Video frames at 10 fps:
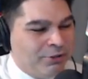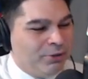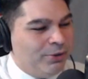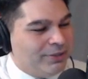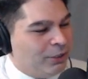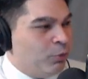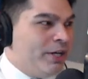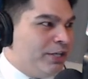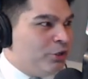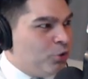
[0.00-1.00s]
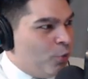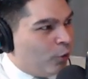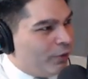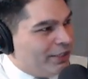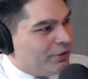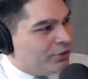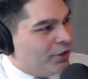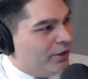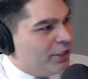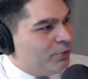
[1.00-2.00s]
Andrew Lewis says, we need to do more
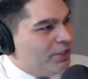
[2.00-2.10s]
research on this.